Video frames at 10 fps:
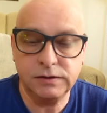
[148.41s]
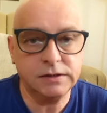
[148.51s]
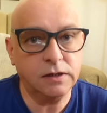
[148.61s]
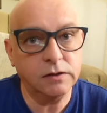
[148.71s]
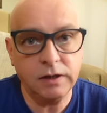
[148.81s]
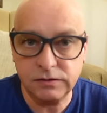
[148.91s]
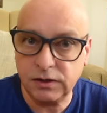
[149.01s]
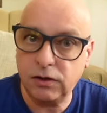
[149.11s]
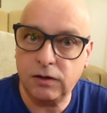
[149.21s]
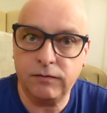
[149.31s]
There's
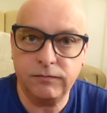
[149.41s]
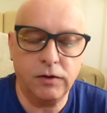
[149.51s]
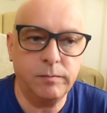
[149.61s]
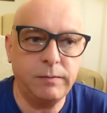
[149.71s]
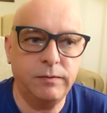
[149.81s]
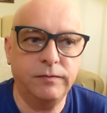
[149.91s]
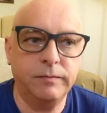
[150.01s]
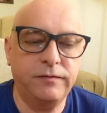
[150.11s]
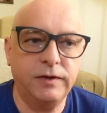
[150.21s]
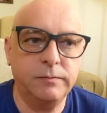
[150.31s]
a lot of people
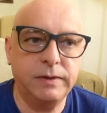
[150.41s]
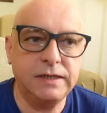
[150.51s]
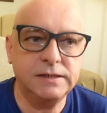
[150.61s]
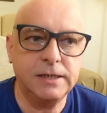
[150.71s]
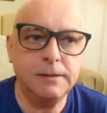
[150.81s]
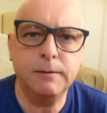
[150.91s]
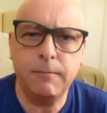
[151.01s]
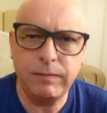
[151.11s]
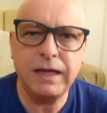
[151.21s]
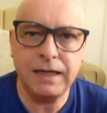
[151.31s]
from the Philippines here,
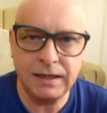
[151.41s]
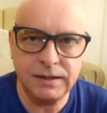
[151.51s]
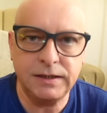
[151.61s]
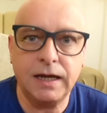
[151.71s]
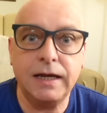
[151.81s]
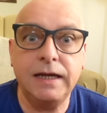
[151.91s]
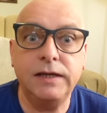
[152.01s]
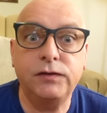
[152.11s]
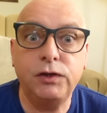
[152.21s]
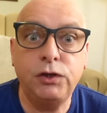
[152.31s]
but India
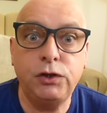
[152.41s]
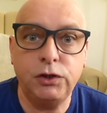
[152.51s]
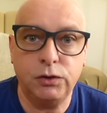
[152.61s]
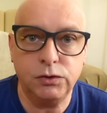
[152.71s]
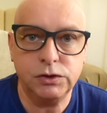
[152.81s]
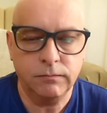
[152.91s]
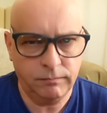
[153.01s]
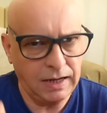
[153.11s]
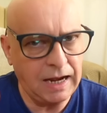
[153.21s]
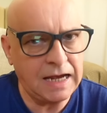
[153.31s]
is huge,
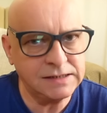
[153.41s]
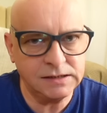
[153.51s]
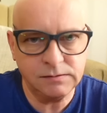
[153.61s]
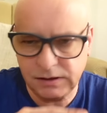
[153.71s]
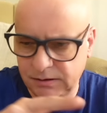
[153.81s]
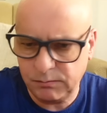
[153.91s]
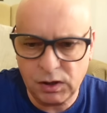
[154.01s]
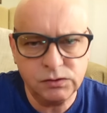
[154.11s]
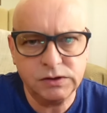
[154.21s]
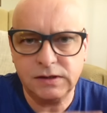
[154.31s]
as is in
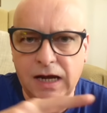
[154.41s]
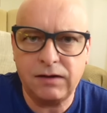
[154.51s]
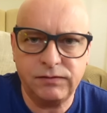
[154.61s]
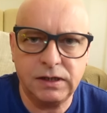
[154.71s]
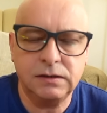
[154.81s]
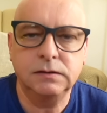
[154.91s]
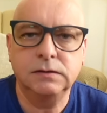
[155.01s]
most other